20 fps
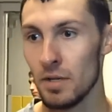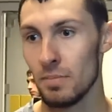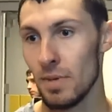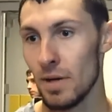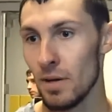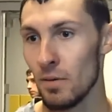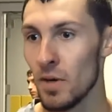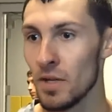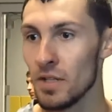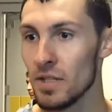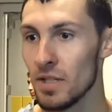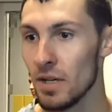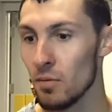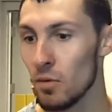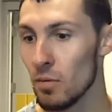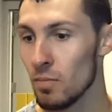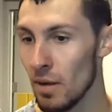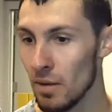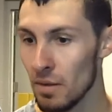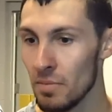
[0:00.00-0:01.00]
and by Wednesday
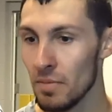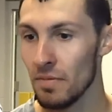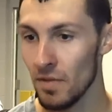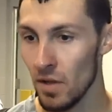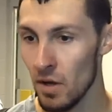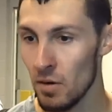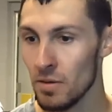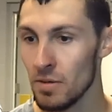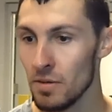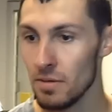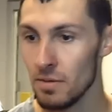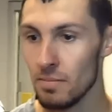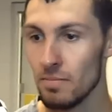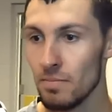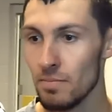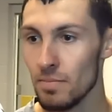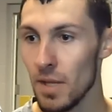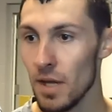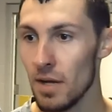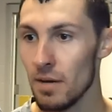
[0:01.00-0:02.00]
we'll probably be flowing
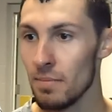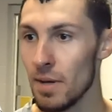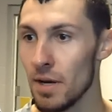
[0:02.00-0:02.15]
at a